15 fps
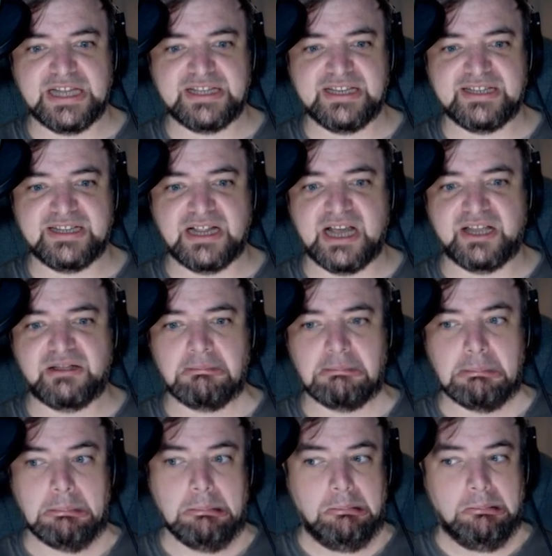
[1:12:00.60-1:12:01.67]
to hit the like.
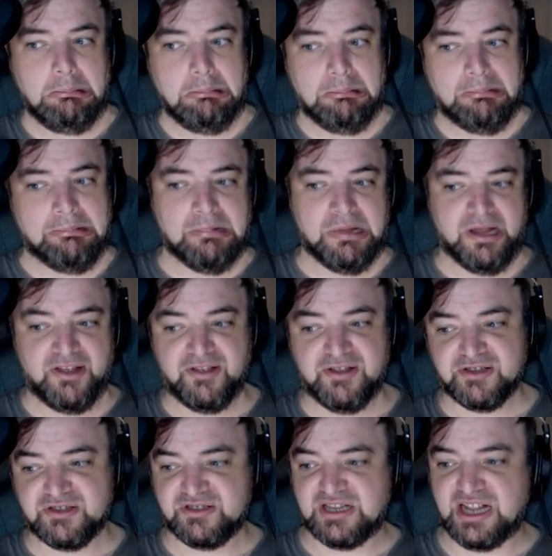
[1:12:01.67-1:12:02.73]

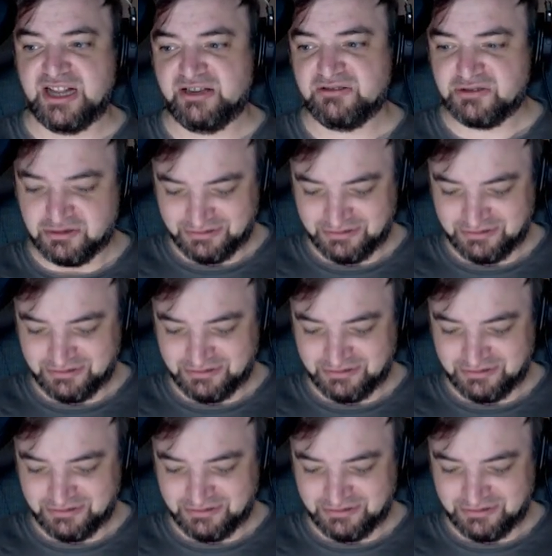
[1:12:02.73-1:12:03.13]
Sell out.